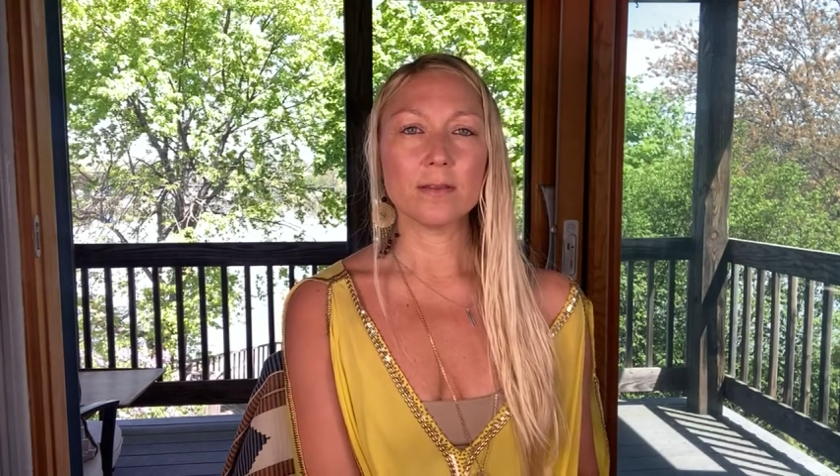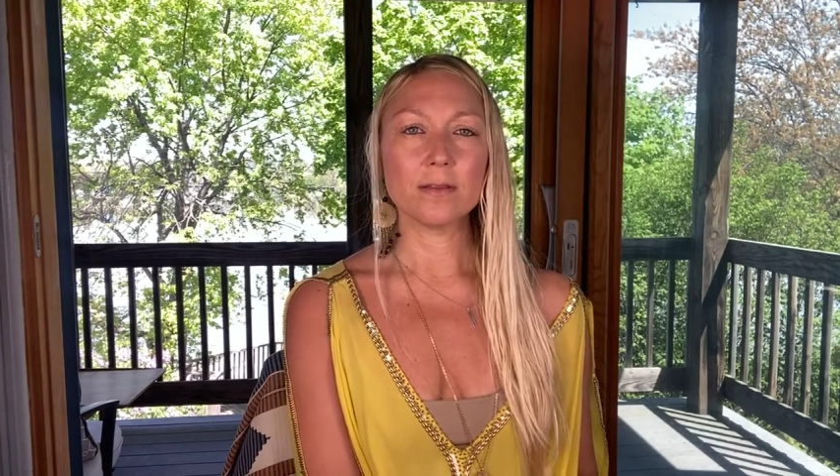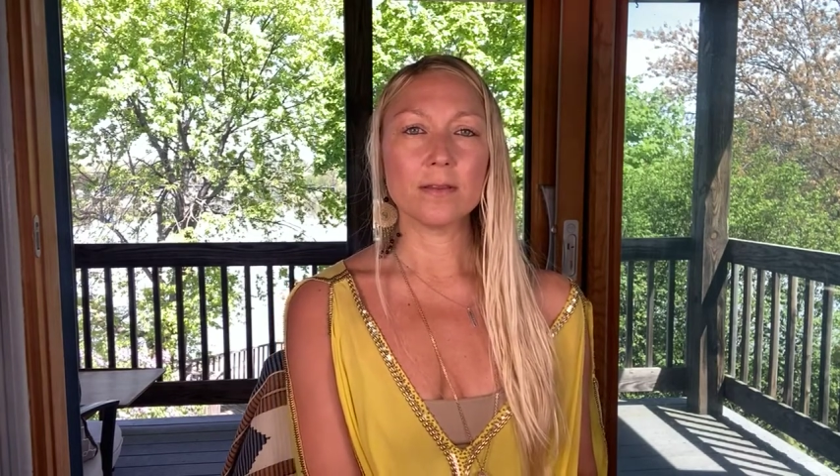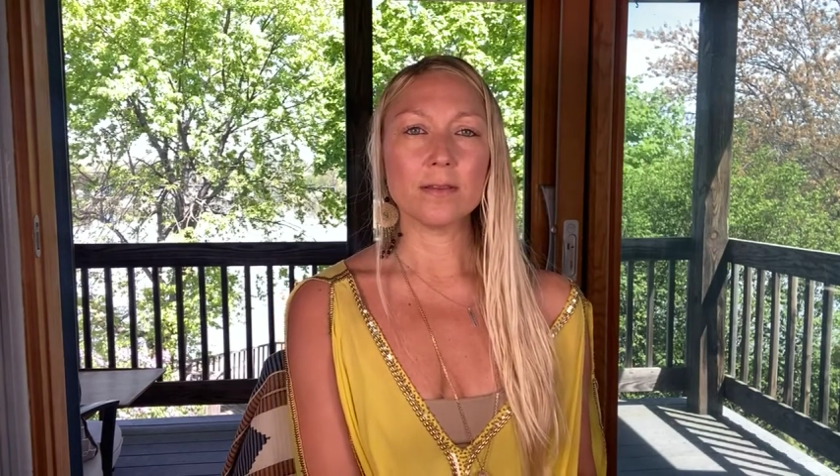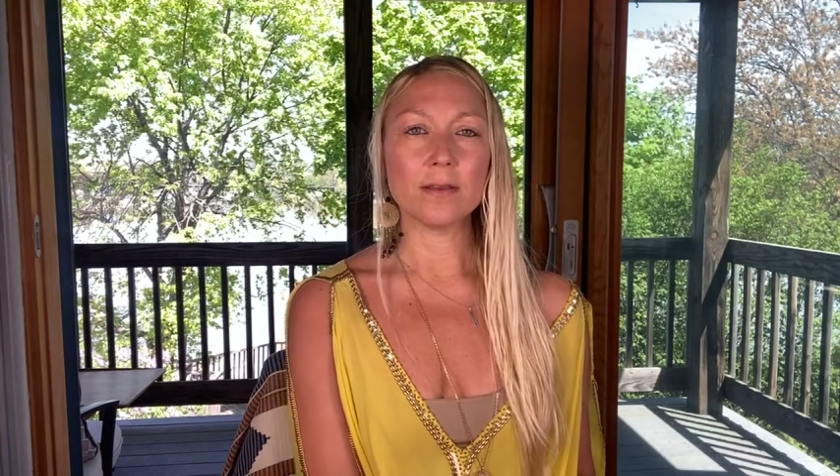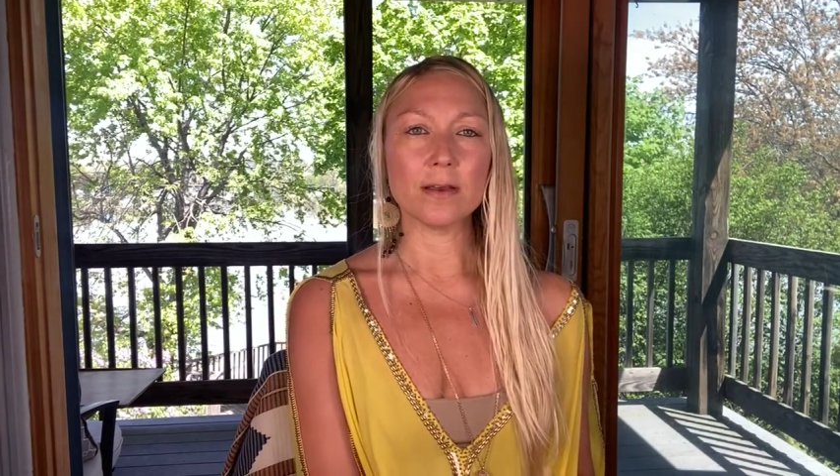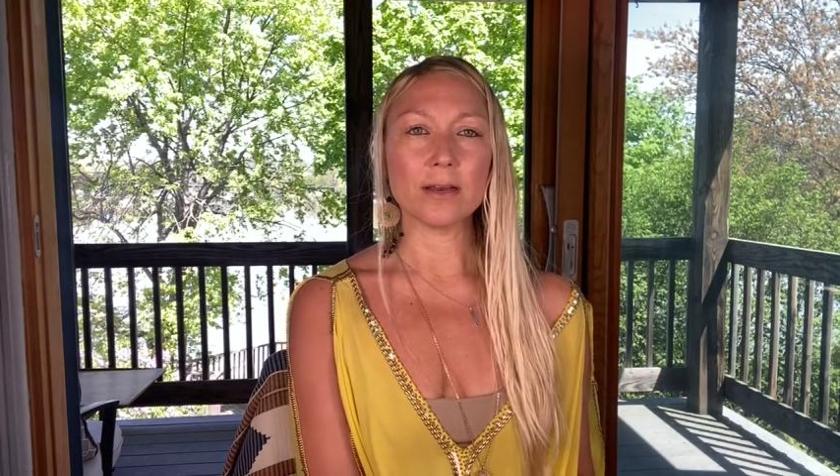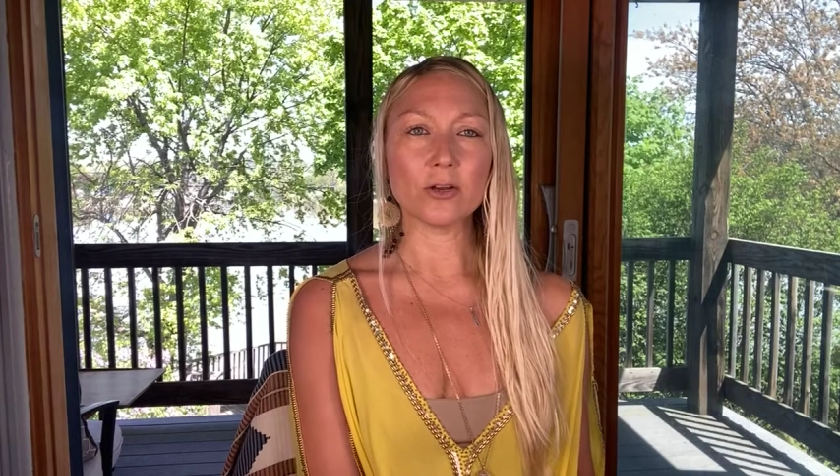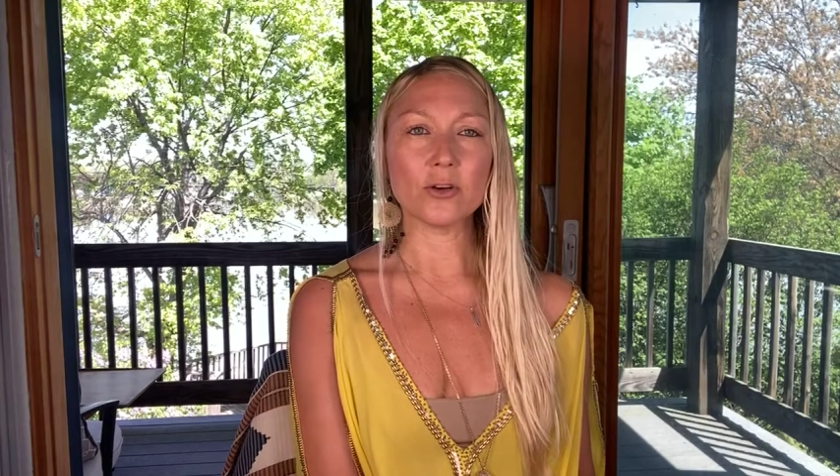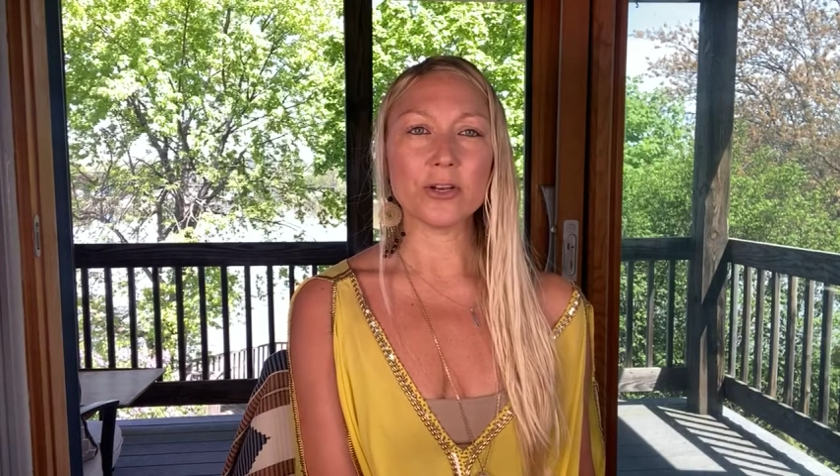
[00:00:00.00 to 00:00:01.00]

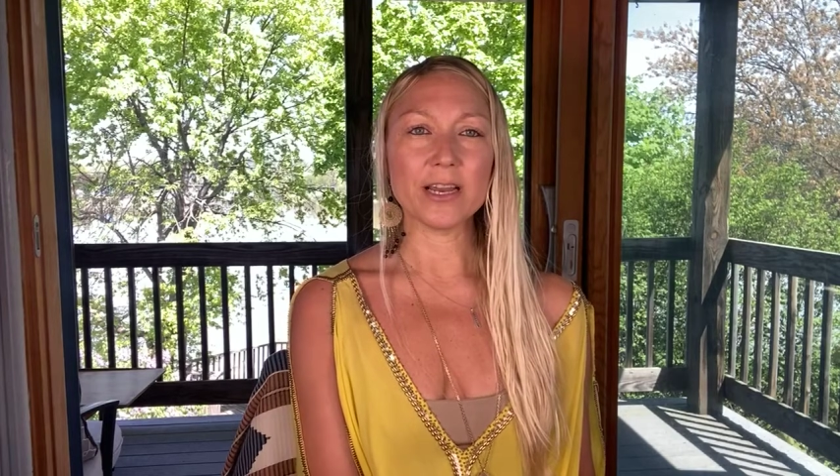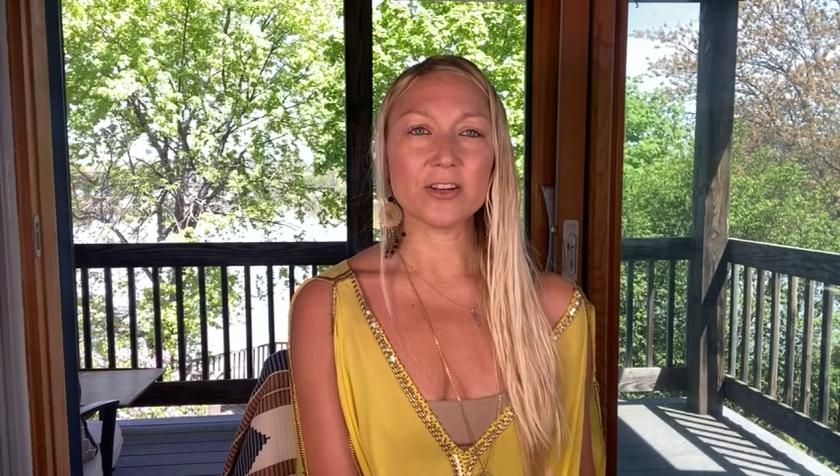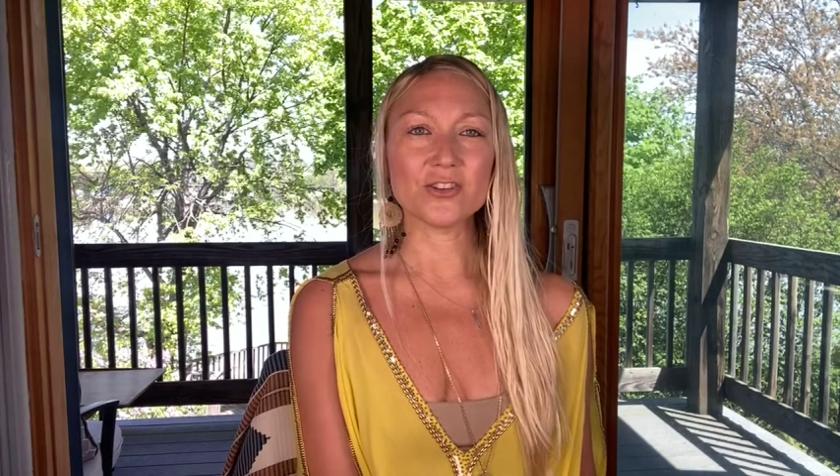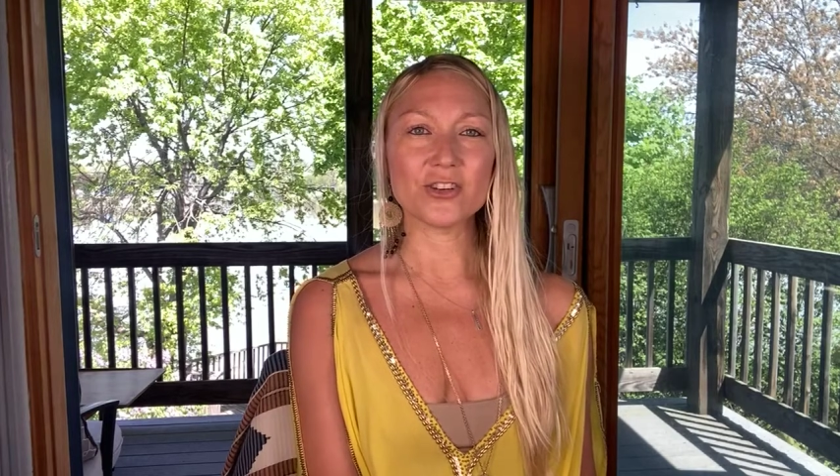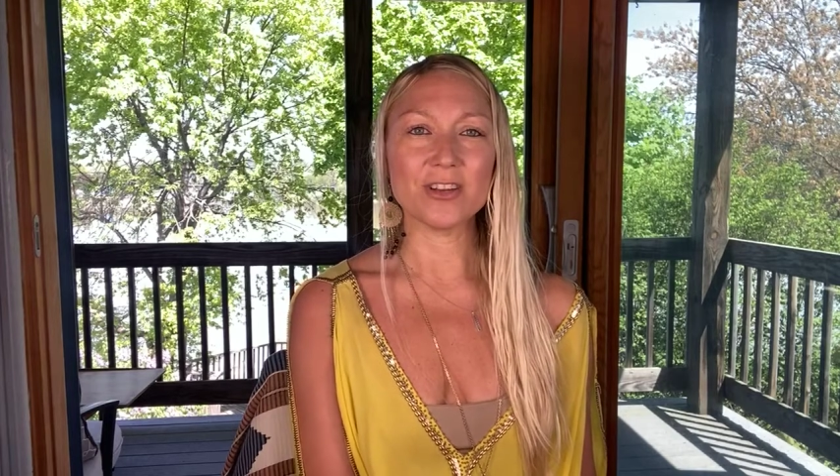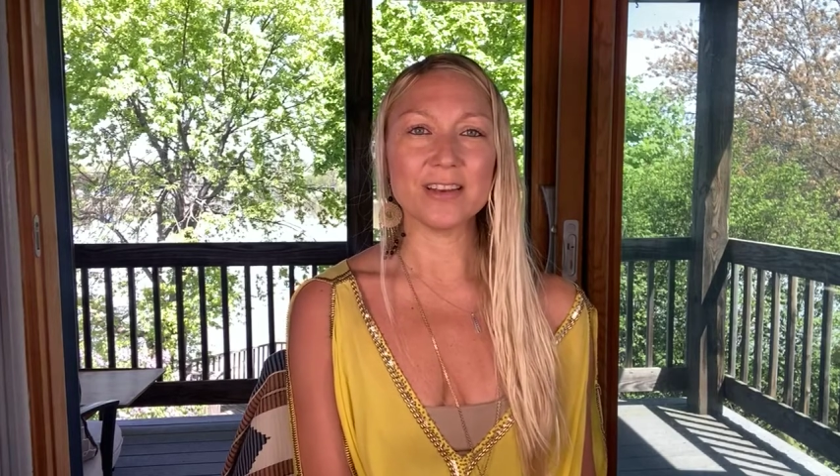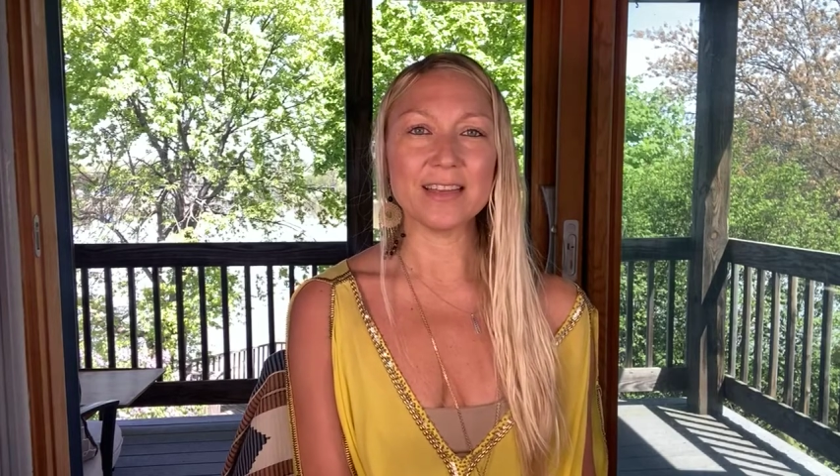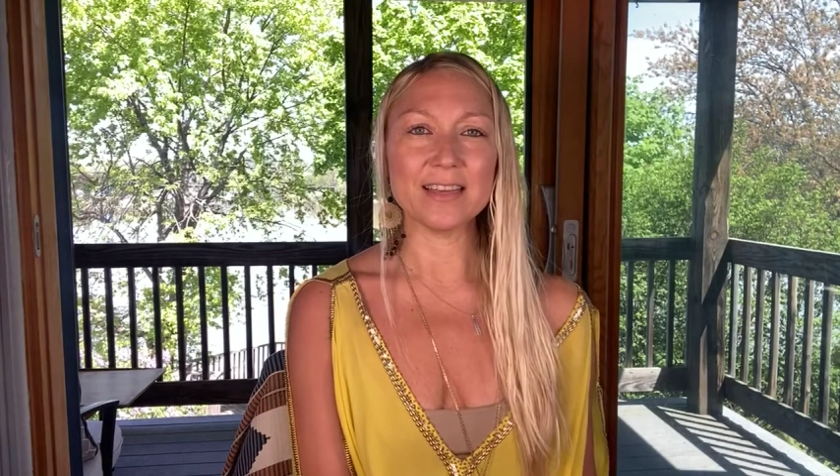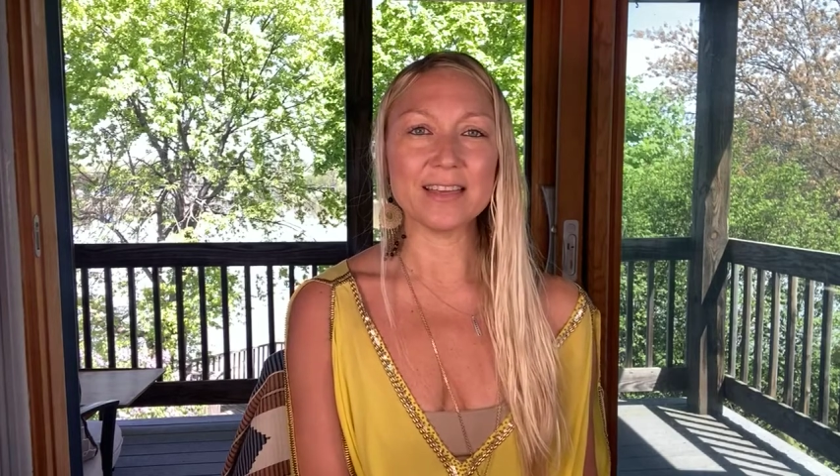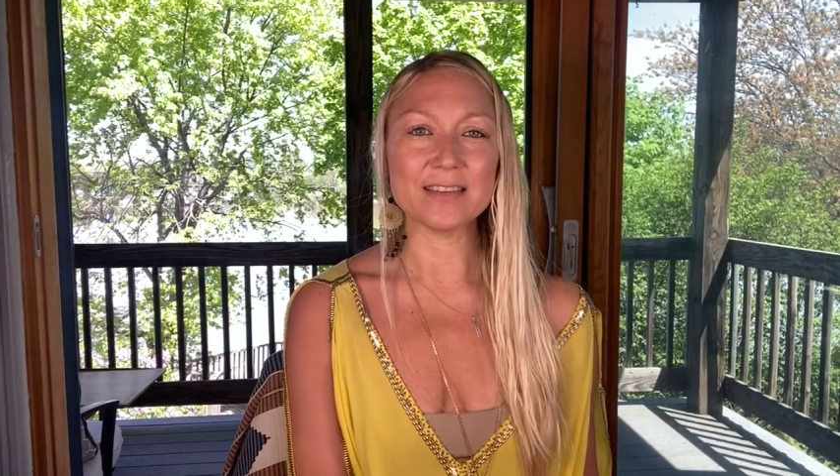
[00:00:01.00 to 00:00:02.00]
the connection
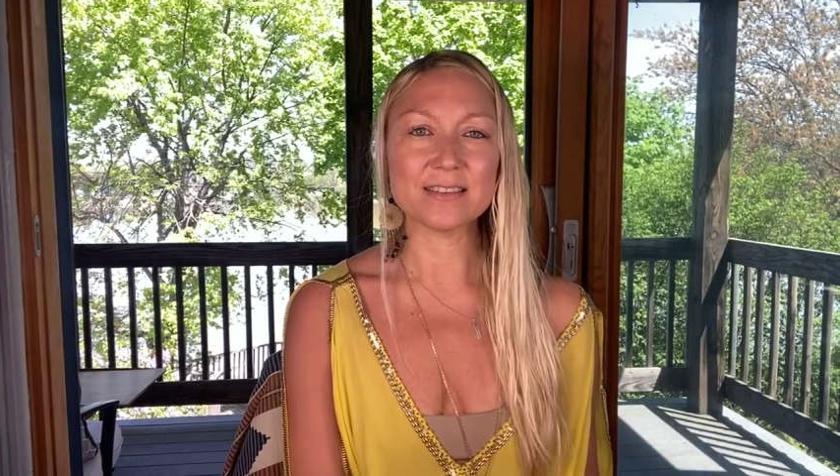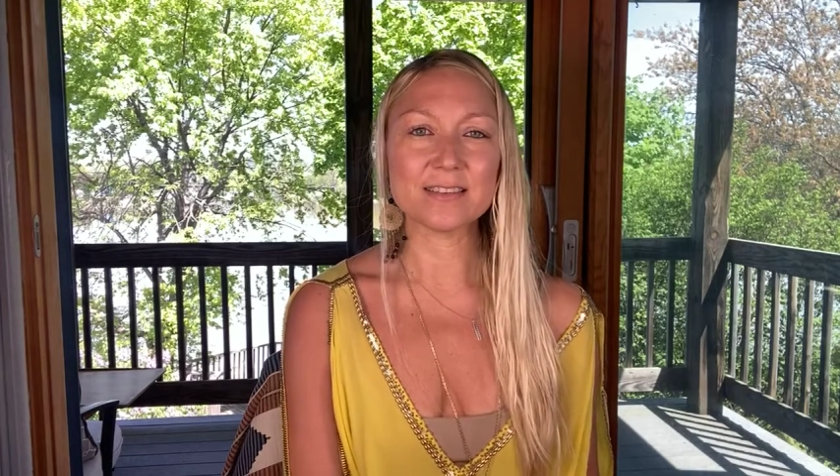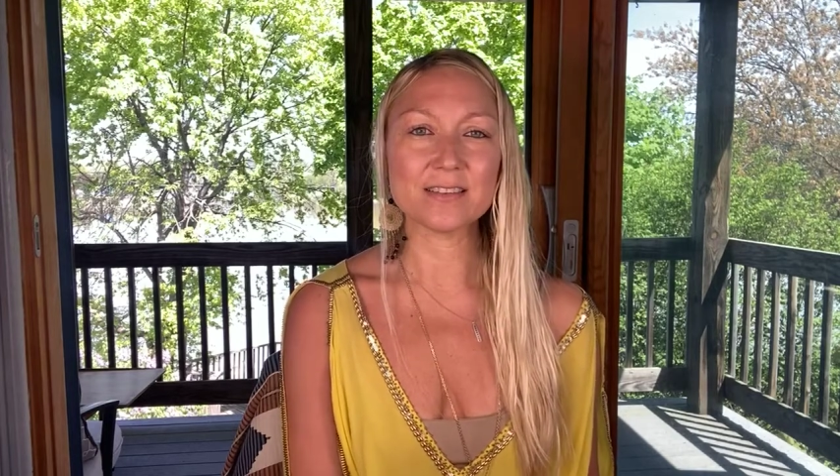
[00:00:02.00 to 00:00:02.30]
is